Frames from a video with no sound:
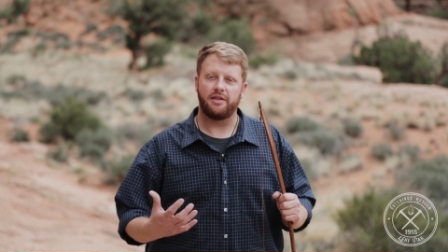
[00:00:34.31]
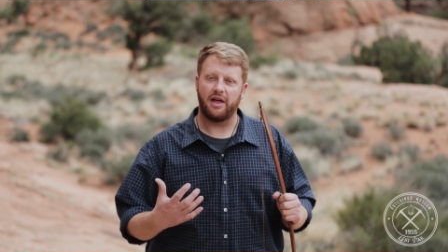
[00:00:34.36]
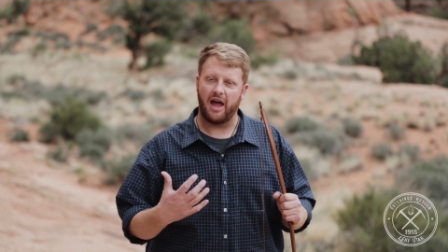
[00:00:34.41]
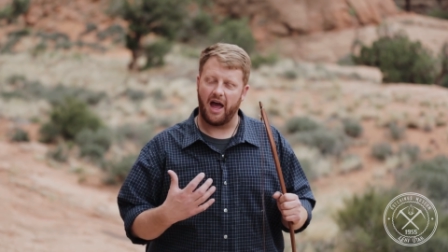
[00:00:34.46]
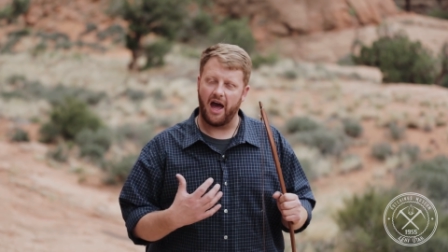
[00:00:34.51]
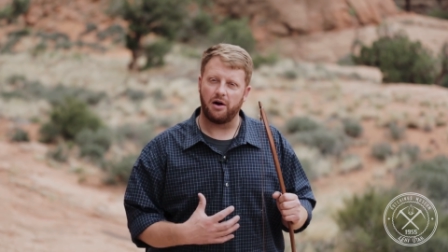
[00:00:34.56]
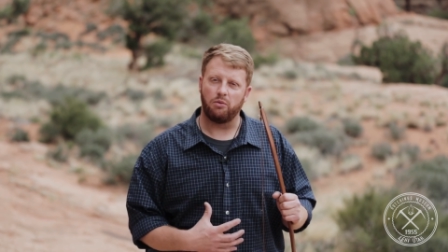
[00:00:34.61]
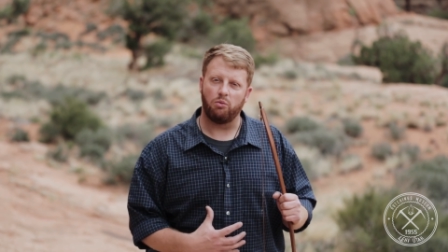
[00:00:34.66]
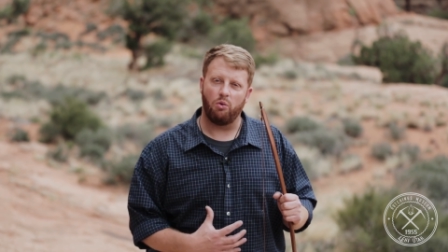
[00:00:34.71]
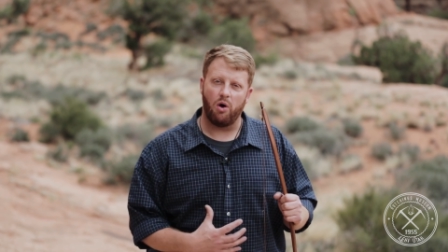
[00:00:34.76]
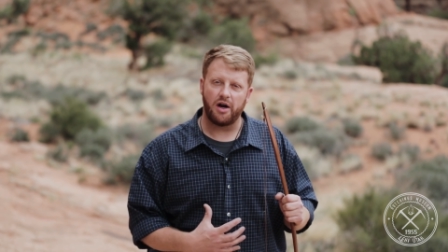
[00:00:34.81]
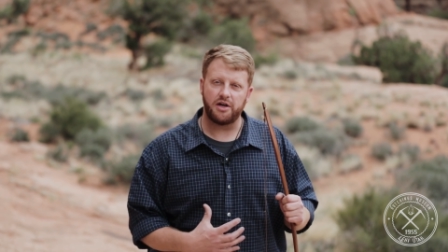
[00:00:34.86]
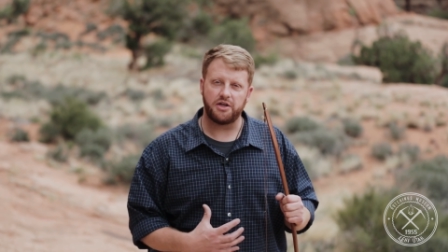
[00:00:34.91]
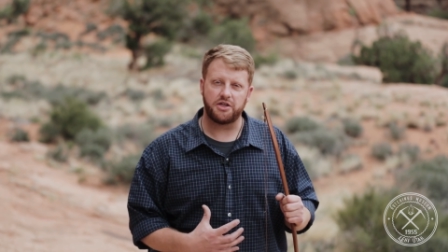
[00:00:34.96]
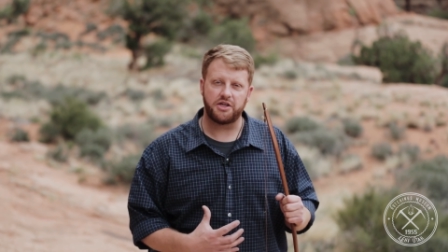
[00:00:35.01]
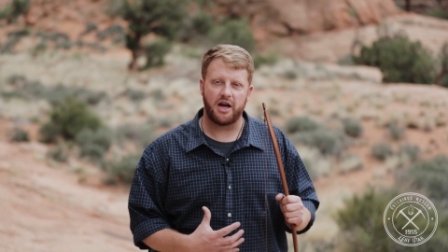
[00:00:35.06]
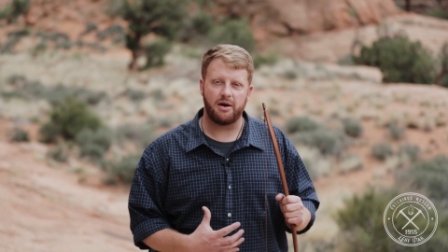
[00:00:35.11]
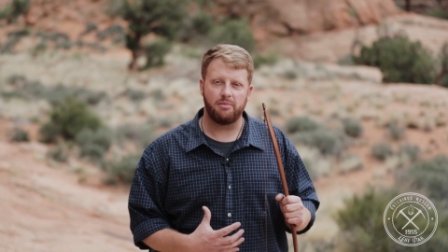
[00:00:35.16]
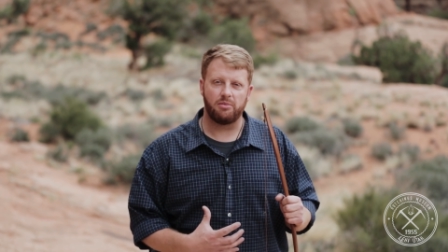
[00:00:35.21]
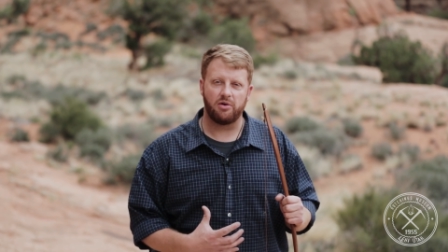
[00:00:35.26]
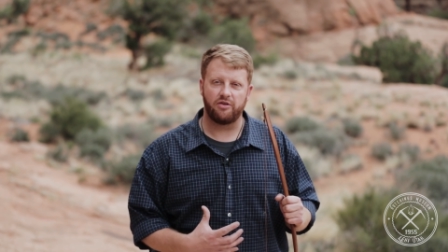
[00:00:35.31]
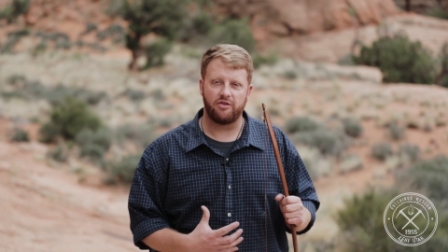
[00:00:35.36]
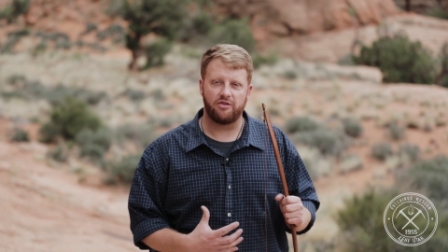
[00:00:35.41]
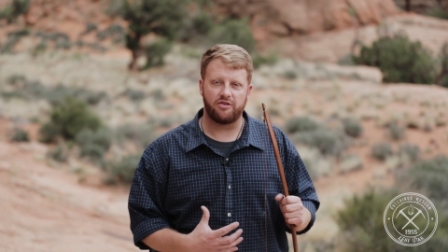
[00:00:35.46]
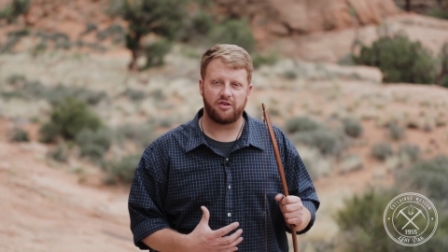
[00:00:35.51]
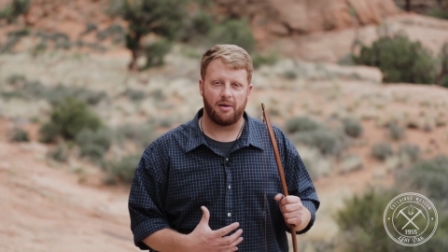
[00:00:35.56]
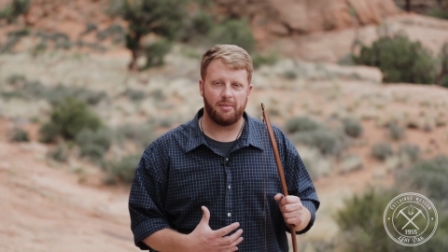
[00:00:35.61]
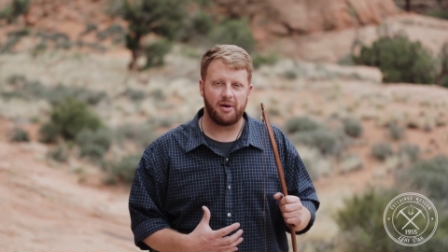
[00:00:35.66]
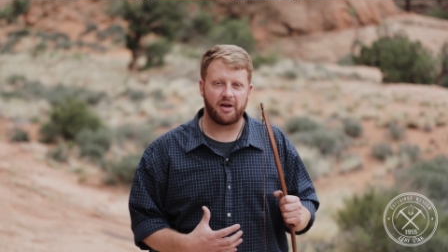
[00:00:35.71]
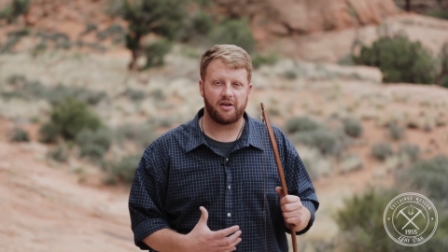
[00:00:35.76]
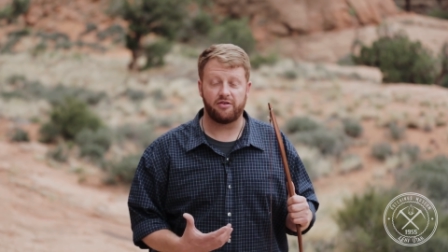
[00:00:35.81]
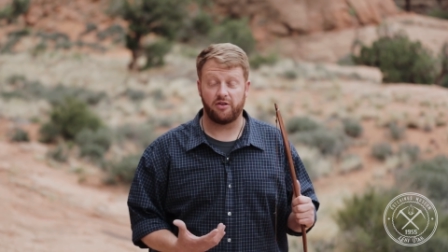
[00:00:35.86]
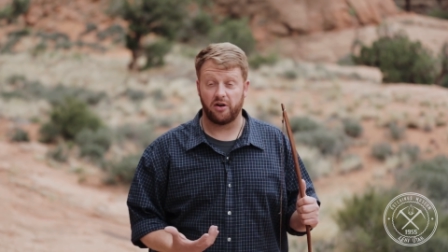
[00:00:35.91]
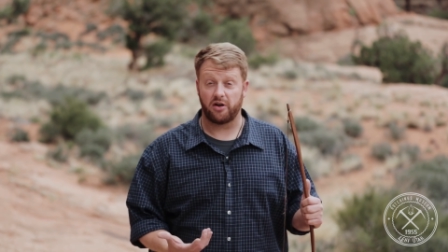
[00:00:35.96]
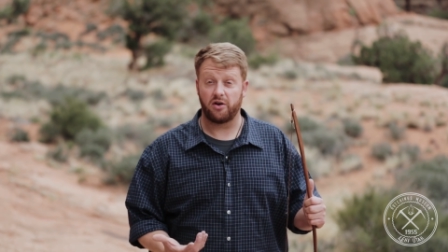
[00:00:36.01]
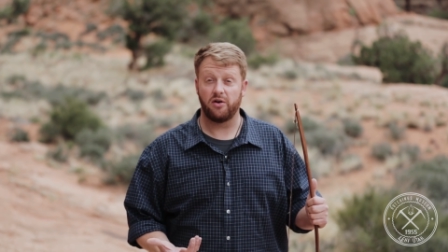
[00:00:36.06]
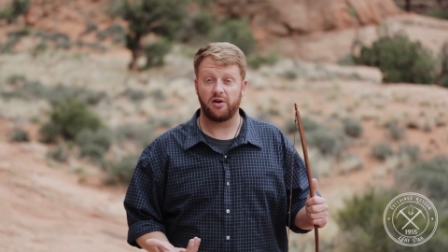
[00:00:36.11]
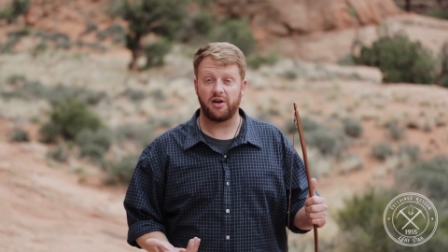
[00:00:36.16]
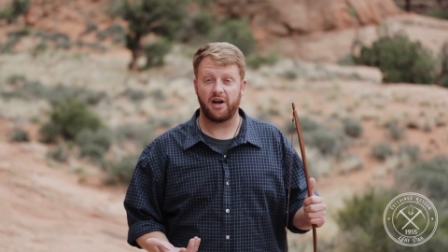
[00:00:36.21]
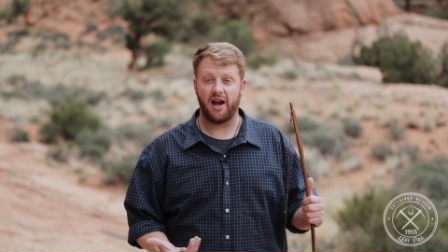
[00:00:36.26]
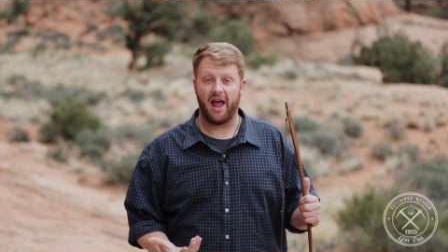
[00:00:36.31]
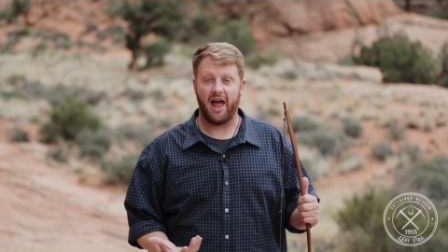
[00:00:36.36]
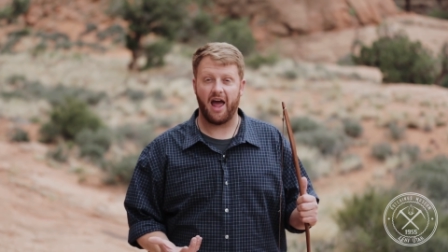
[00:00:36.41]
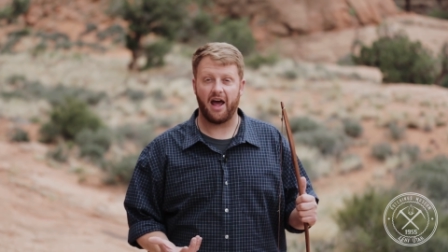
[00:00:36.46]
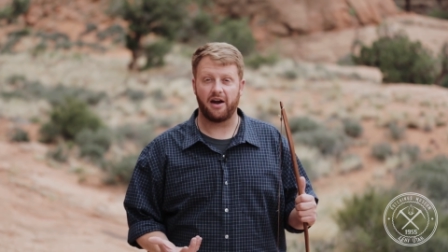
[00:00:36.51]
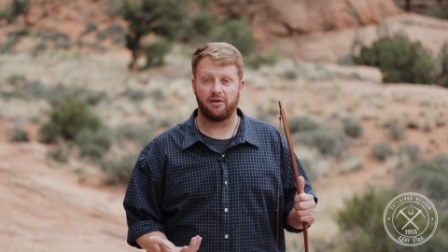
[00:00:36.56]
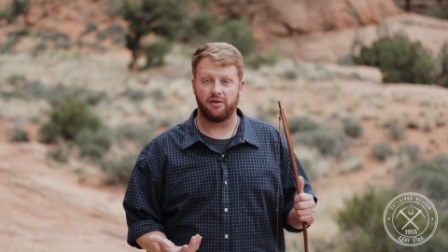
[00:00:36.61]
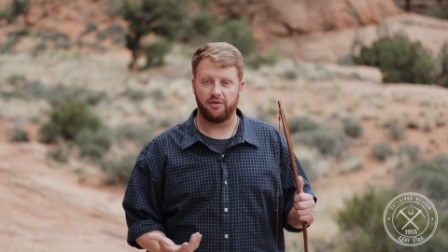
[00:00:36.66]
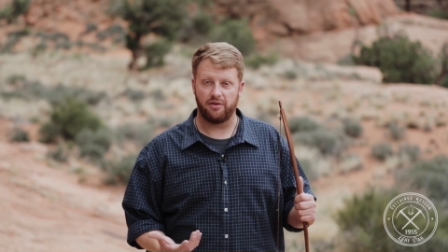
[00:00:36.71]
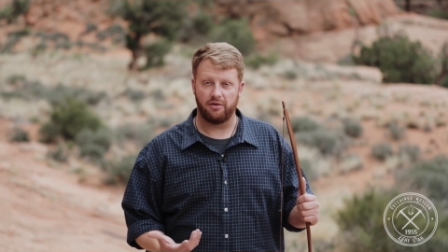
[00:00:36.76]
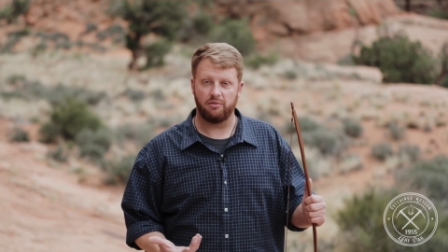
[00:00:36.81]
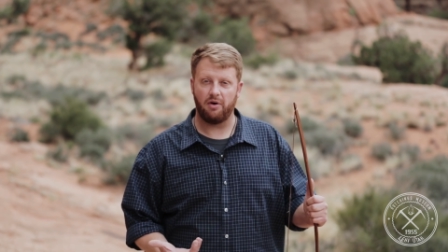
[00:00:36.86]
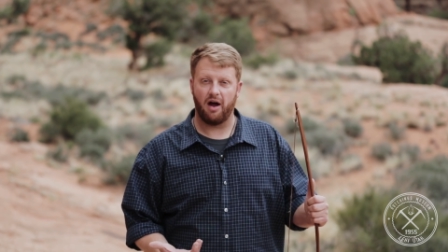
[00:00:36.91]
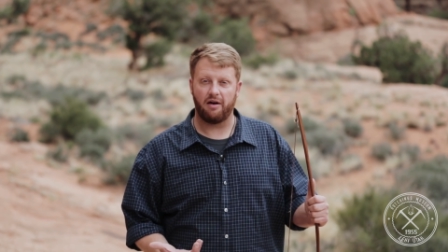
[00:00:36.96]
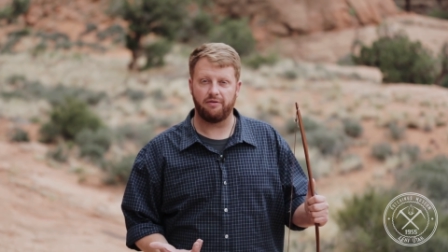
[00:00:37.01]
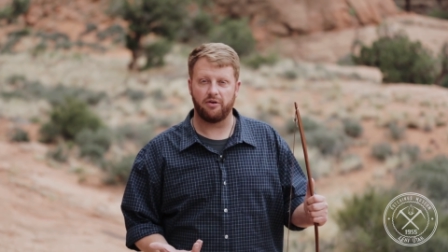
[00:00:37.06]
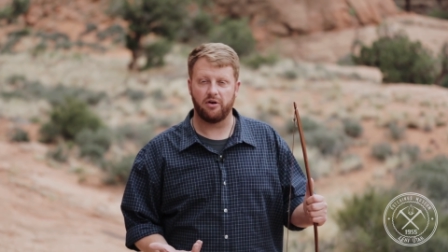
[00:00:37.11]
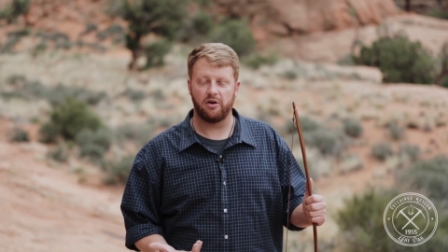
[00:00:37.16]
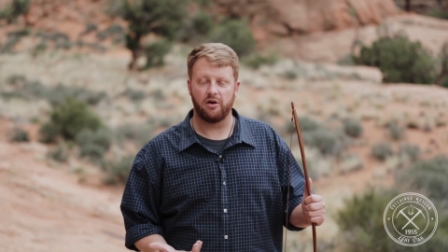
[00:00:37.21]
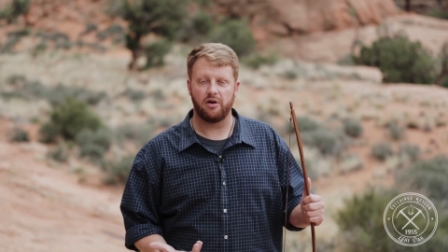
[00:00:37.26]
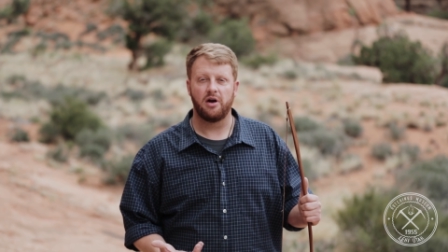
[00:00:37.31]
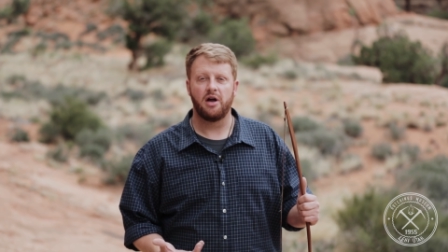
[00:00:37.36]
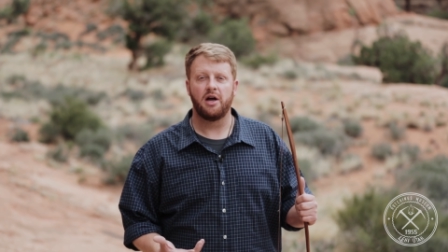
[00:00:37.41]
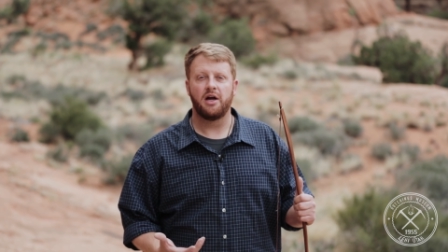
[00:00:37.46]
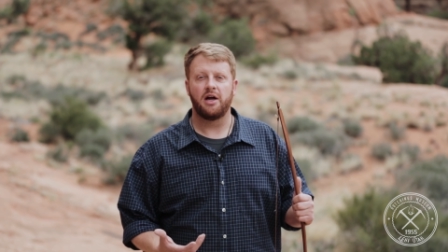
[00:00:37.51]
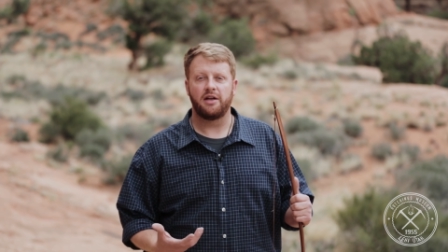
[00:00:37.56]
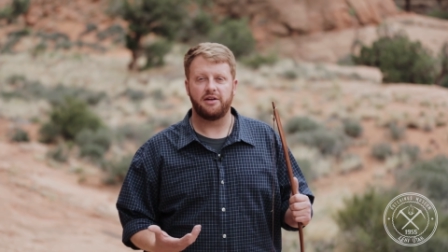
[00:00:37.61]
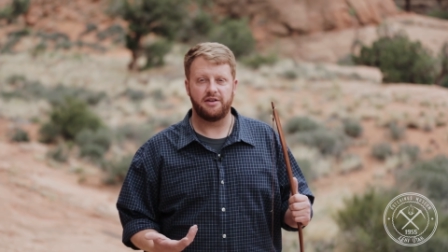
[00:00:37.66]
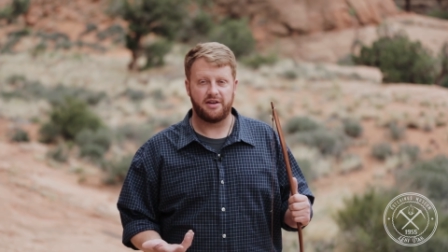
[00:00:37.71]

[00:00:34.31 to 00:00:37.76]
They had one chambered stomachs that couldn't handle the rougher